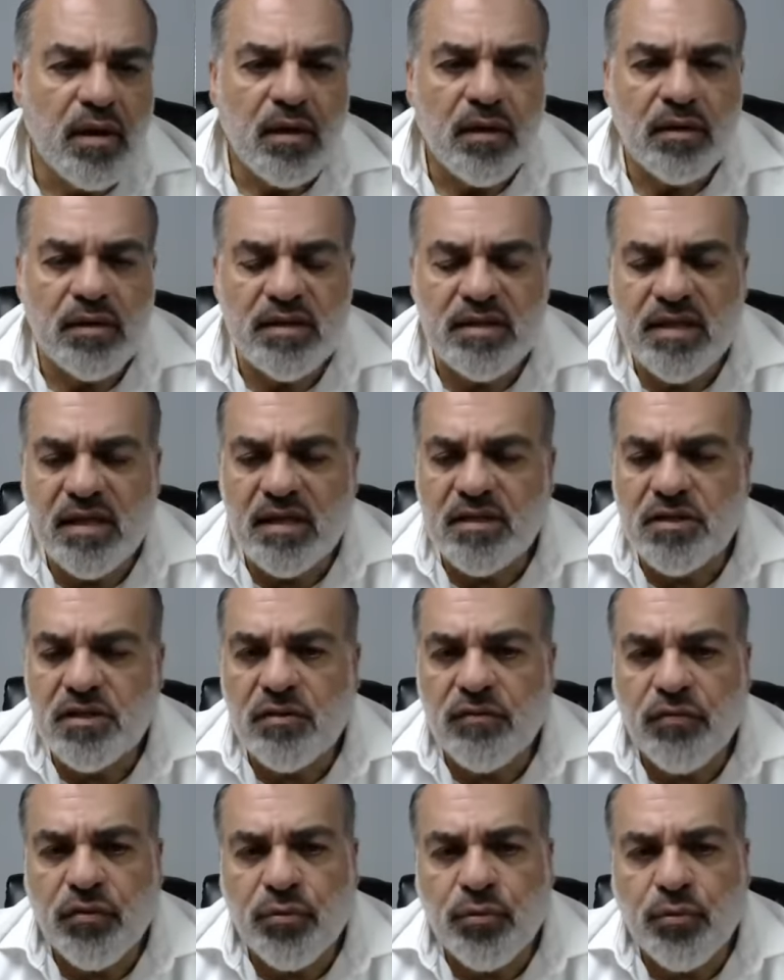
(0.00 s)
the sense
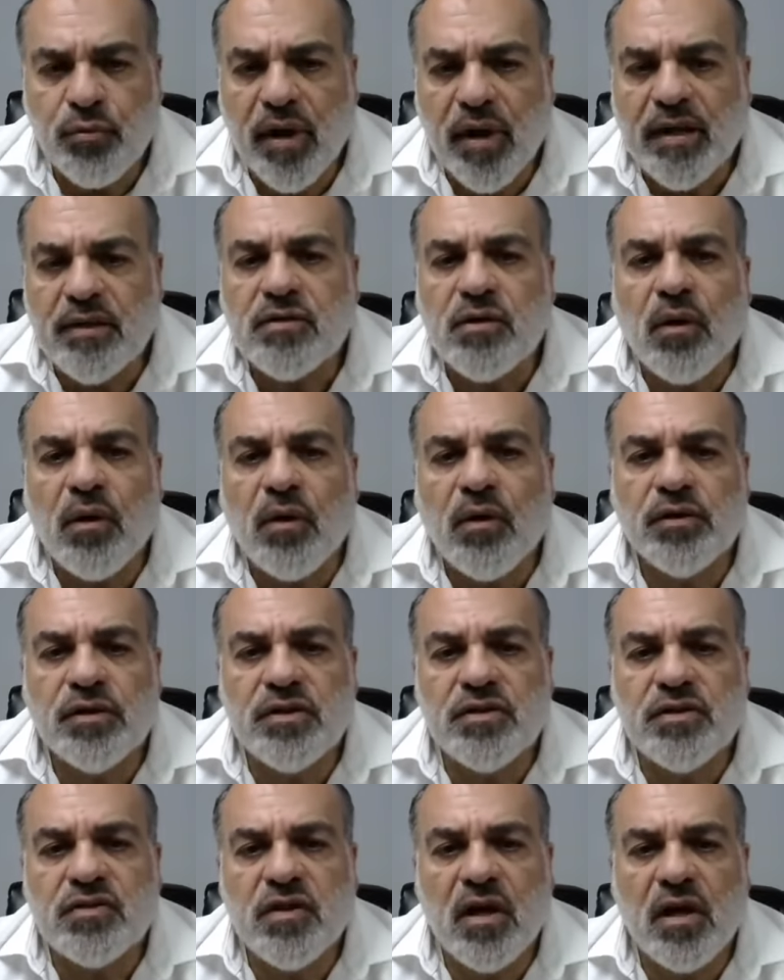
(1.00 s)
of threat all the
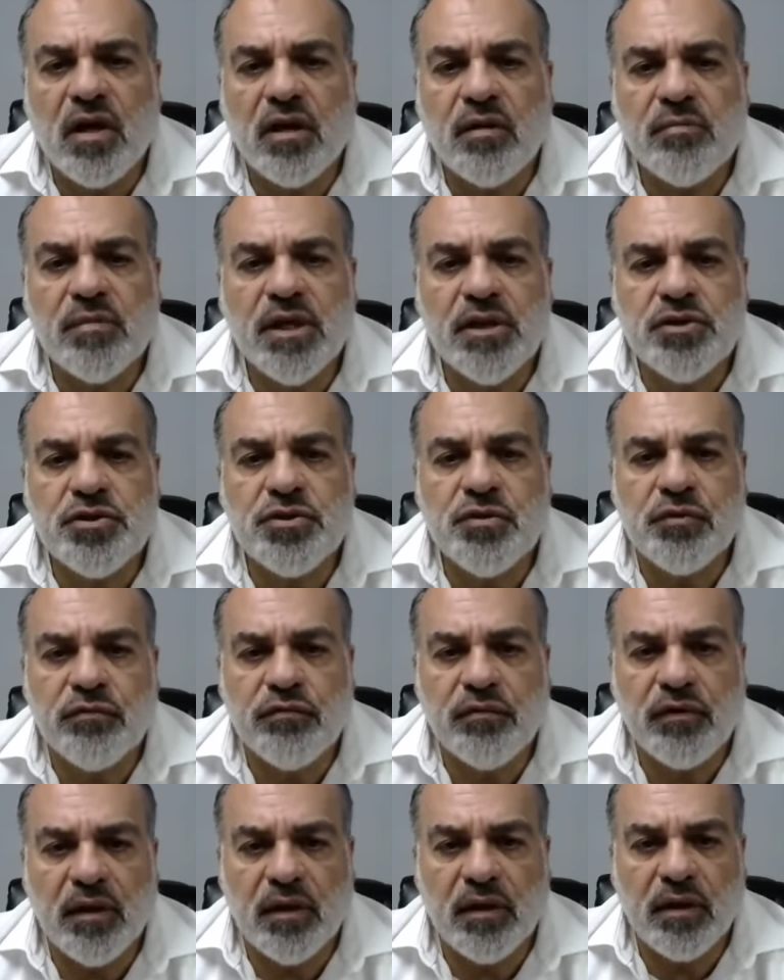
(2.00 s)
time that you're
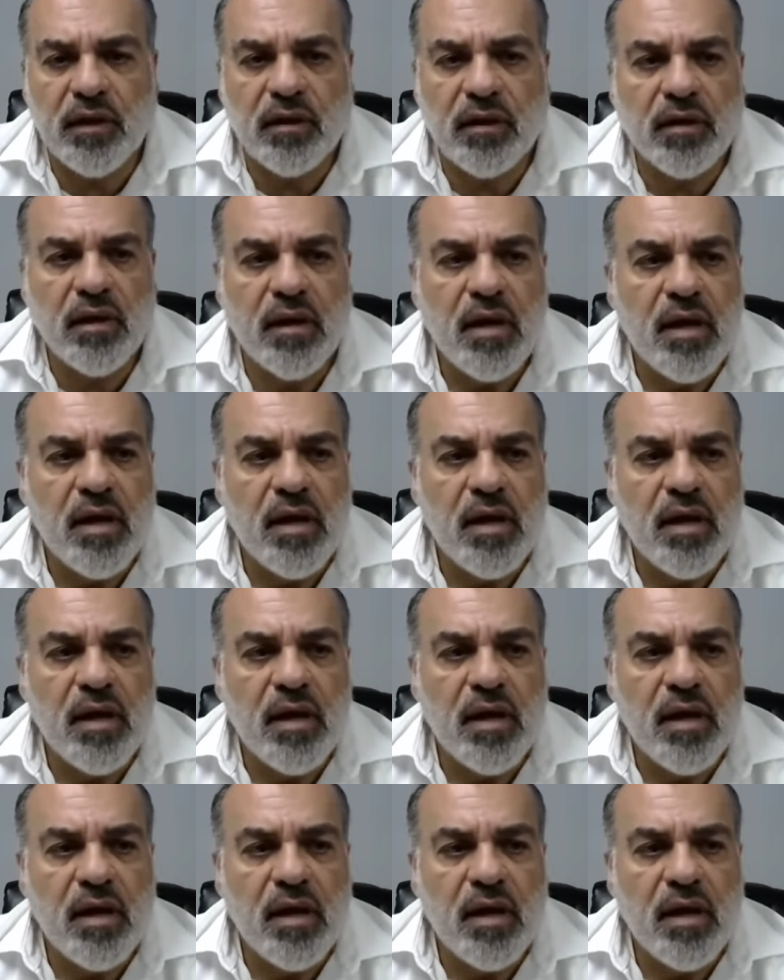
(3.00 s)
feeling?